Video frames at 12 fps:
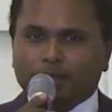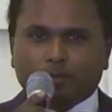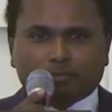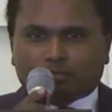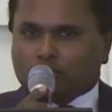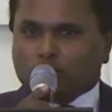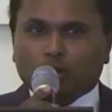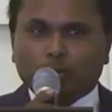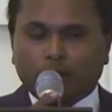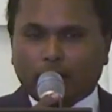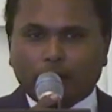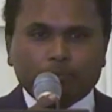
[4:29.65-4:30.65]
I
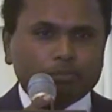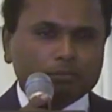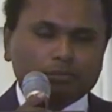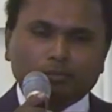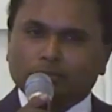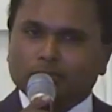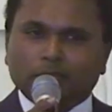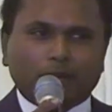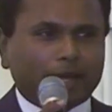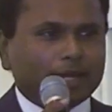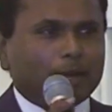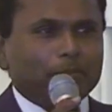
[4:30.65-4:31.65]
screw it up,
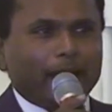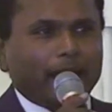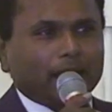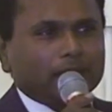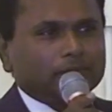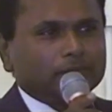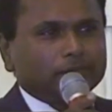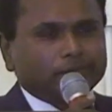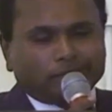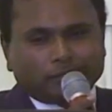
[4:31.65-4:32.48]
I come back.